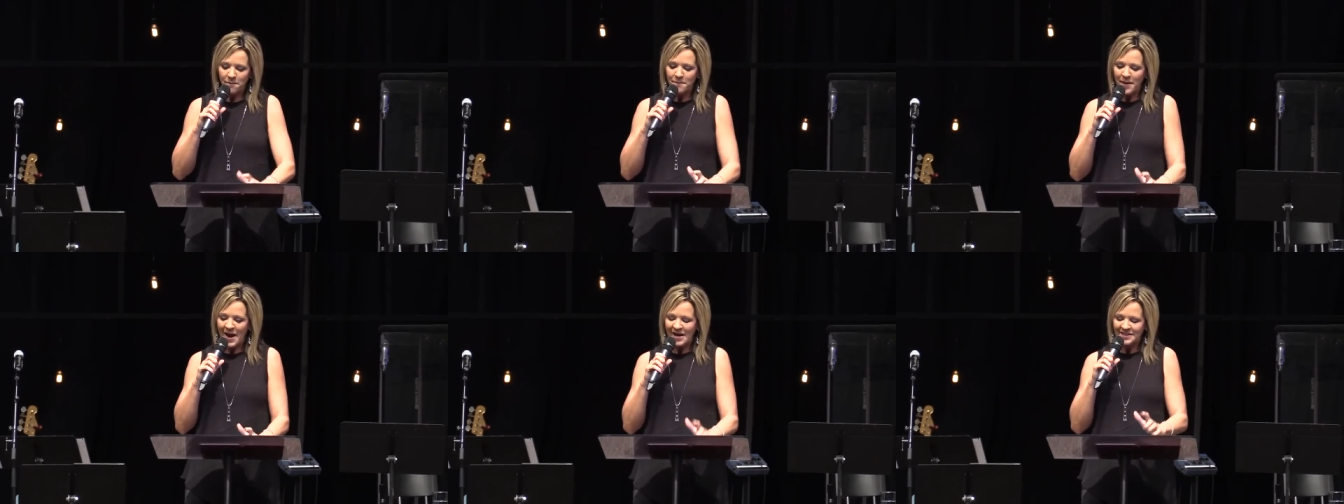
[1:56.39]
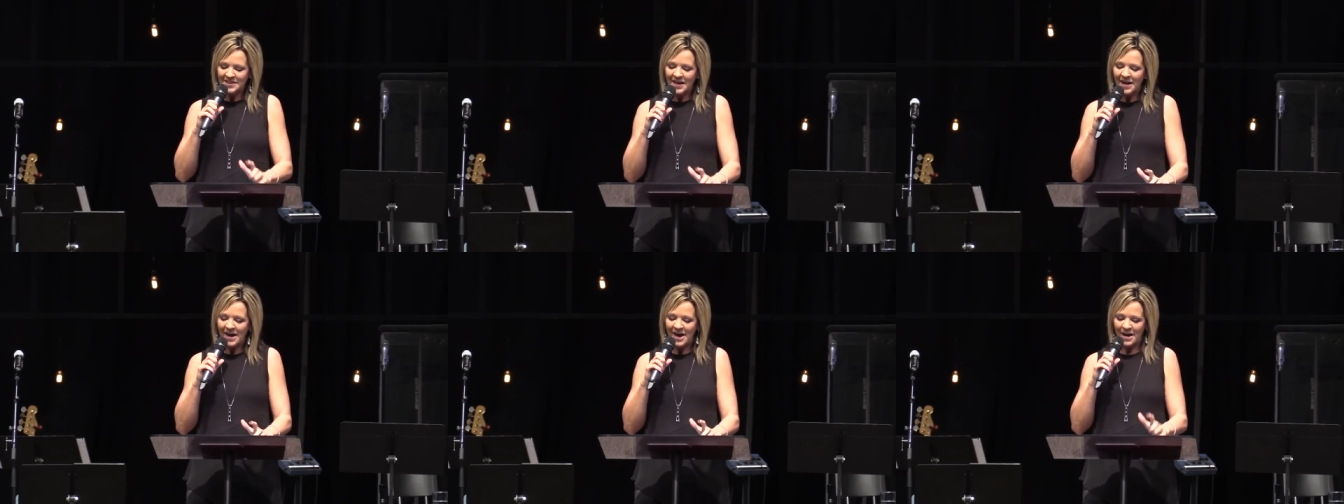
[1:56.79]
My
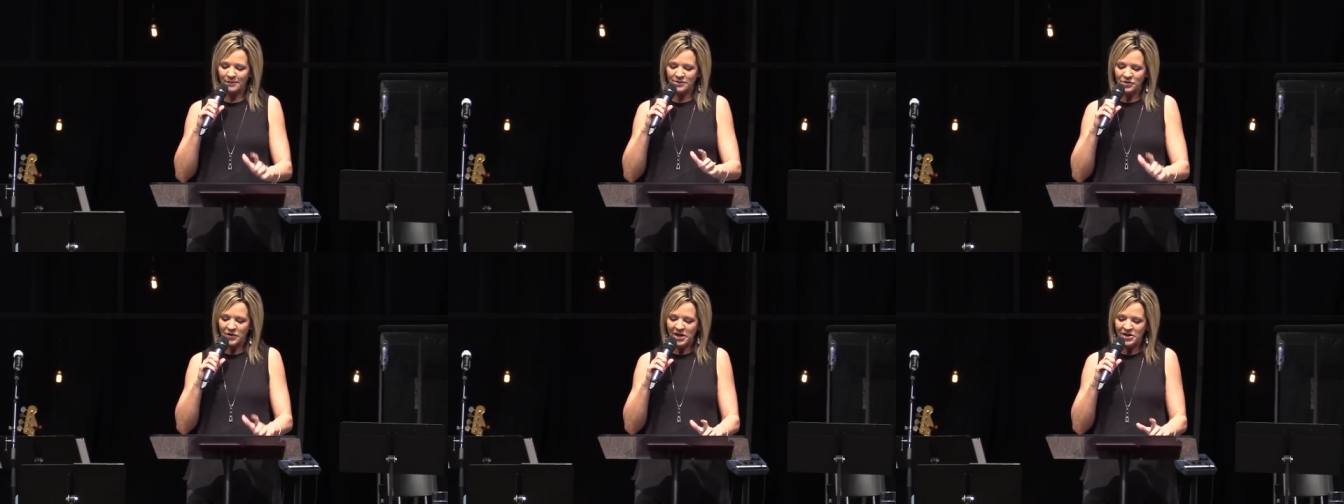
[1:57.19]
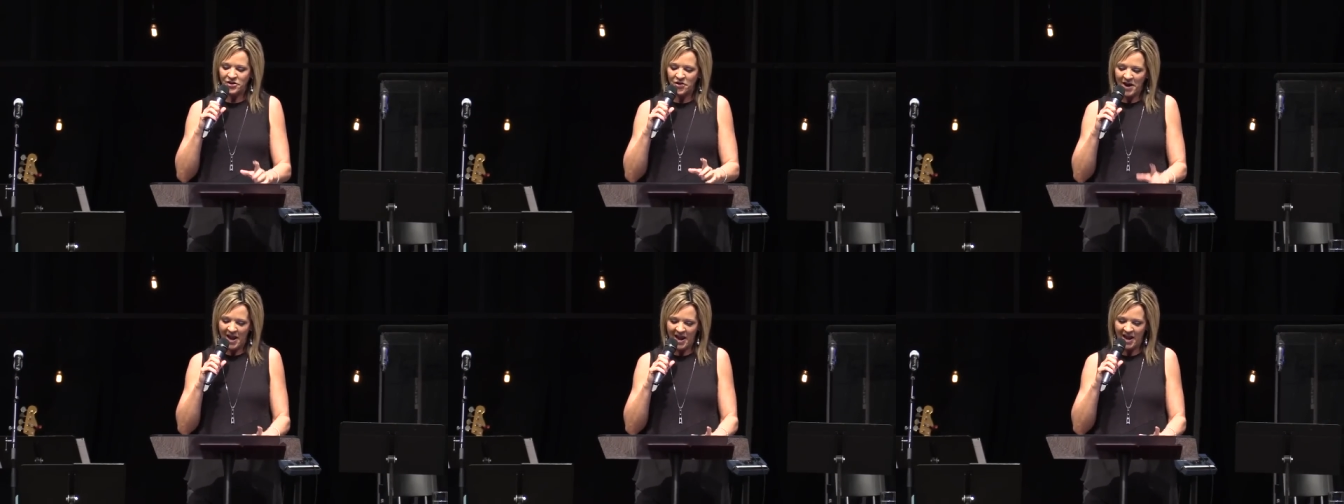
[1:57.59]
times are in
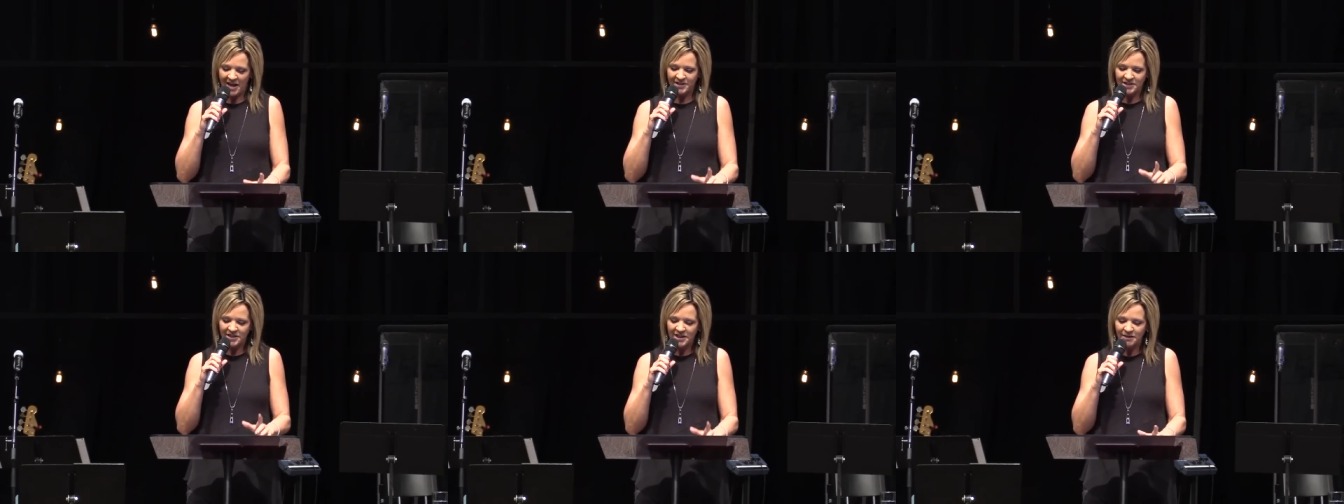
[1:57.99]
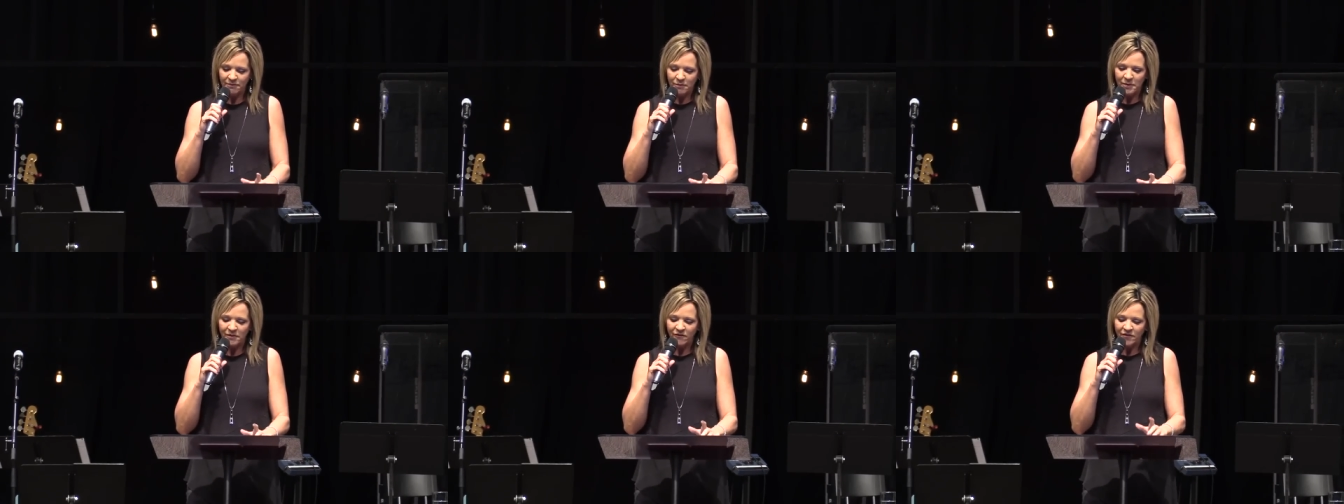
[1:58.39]
your hand.
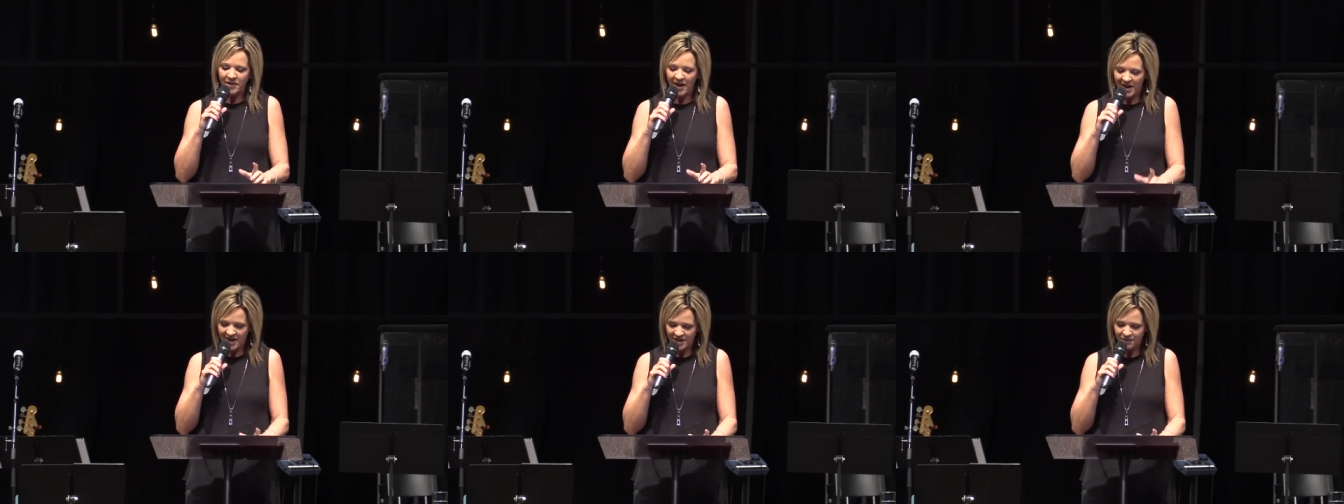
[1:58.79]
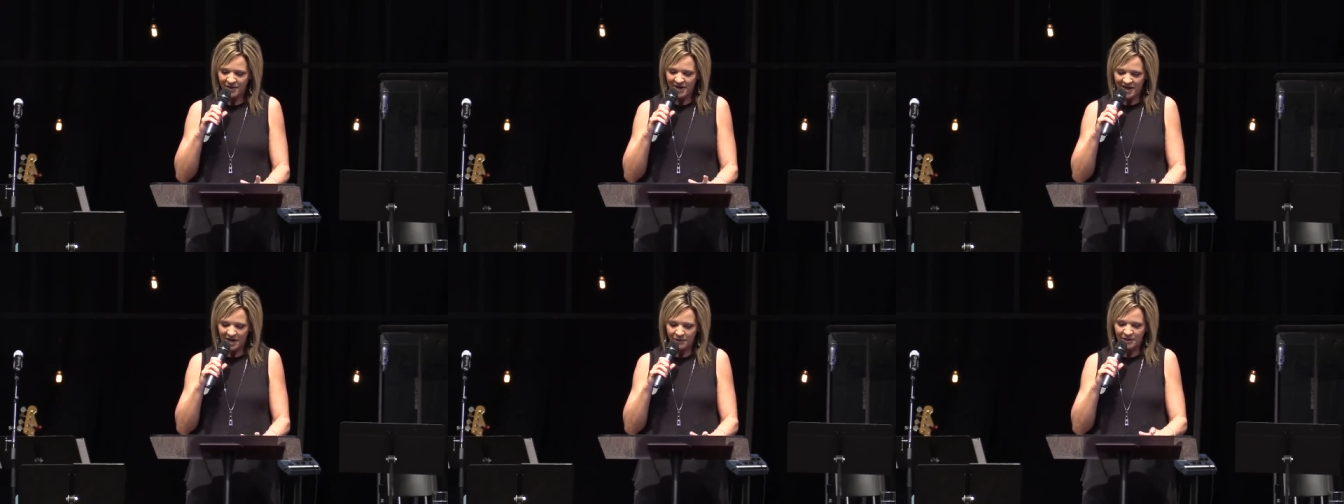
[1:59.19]
Deliver me from the hand of
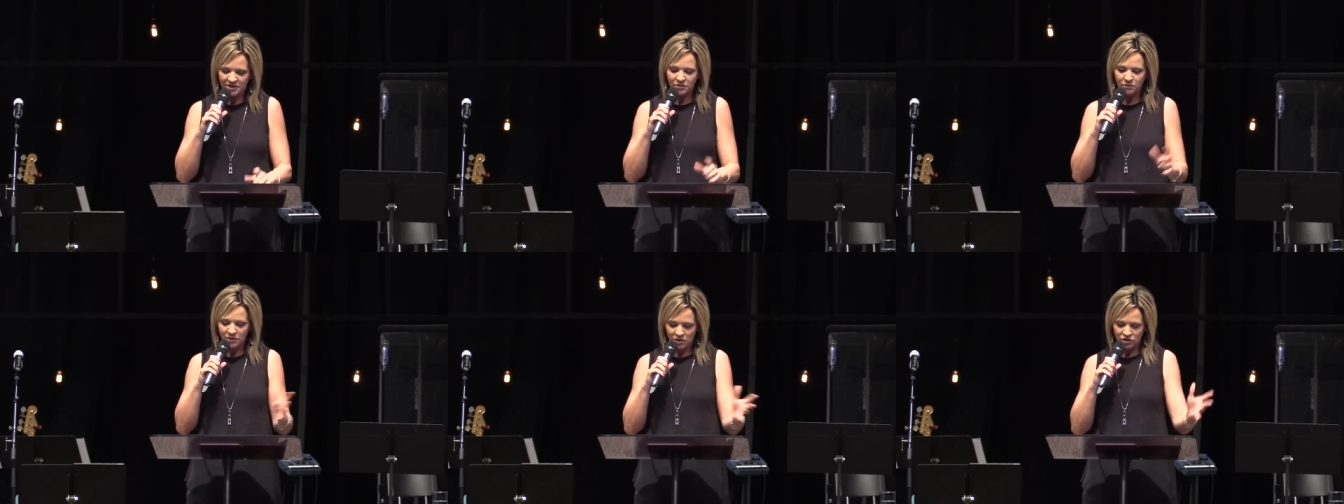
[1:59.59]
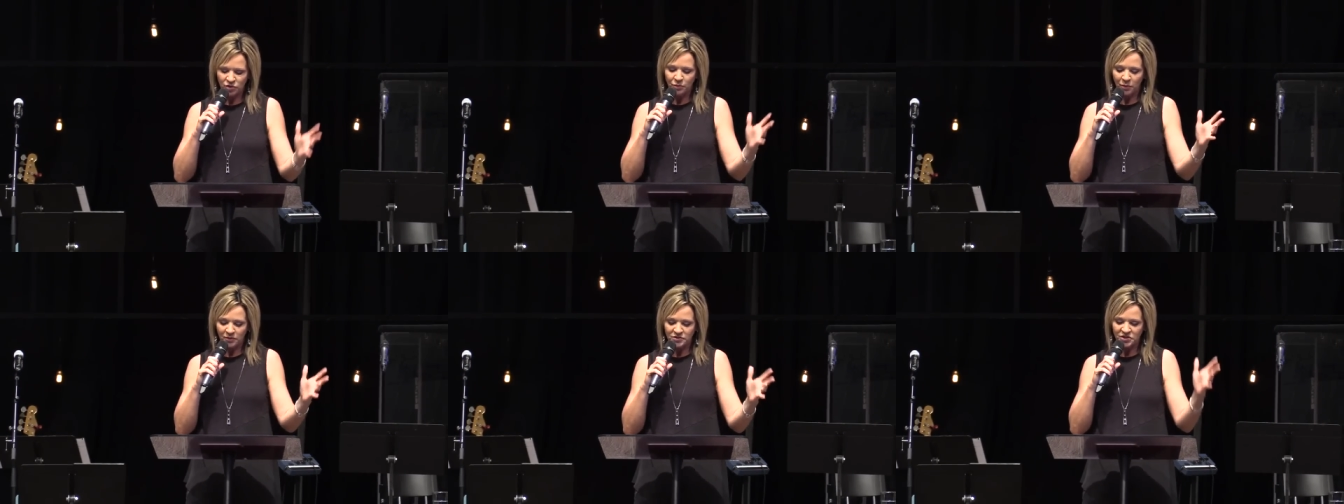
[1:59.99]
my enemies, from those
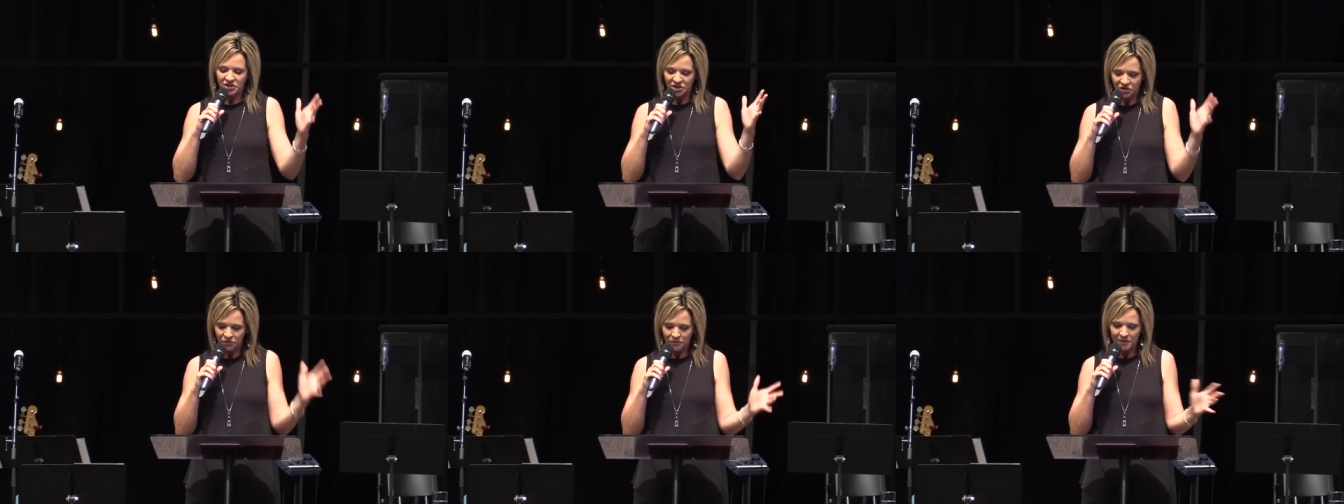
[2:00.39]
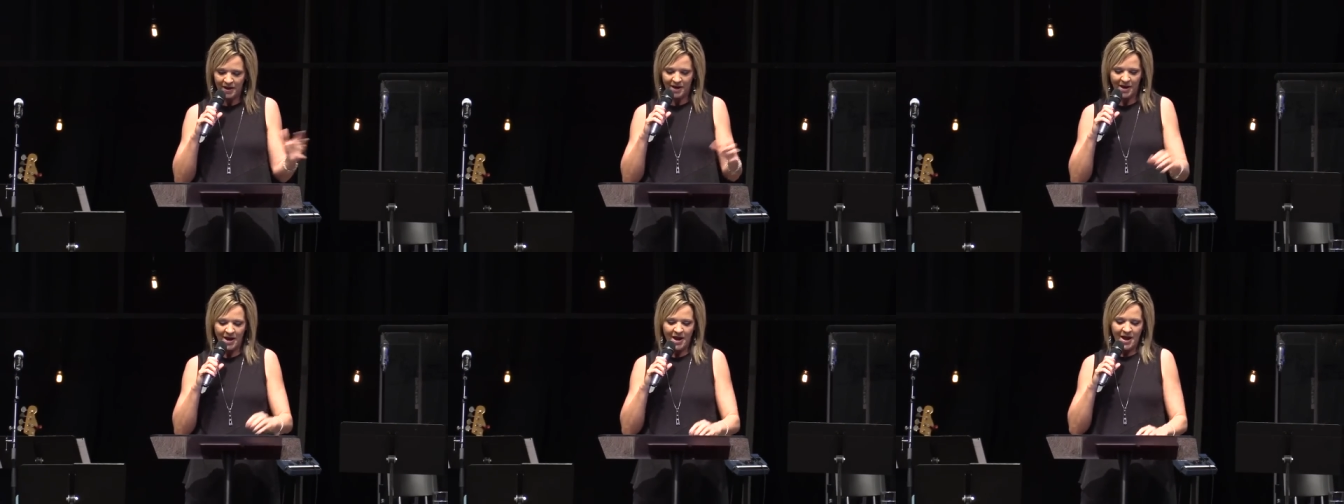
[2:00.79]
who persecute
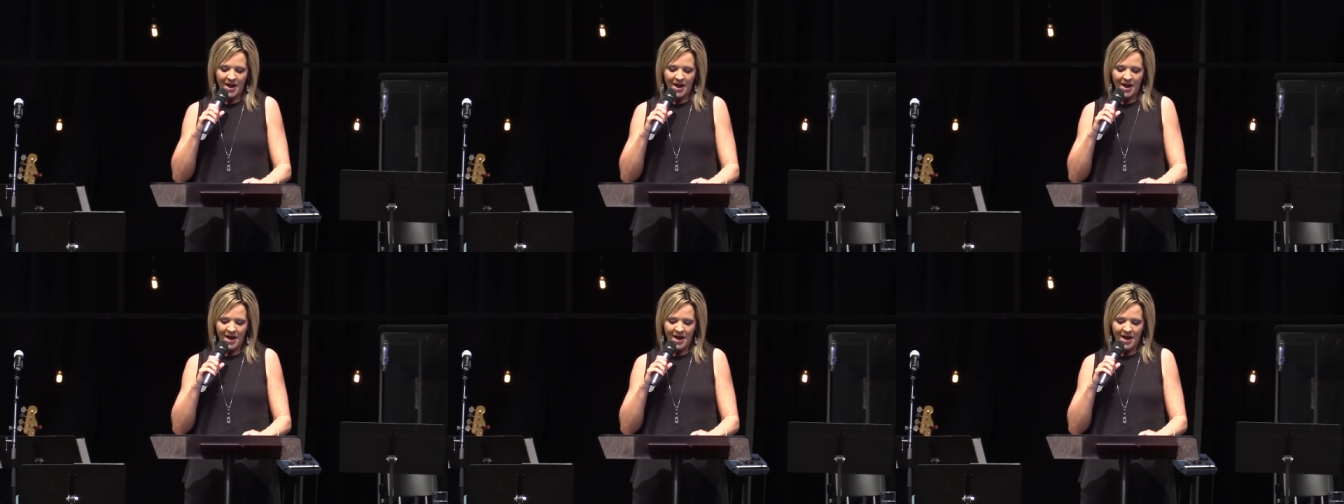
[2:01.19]
me.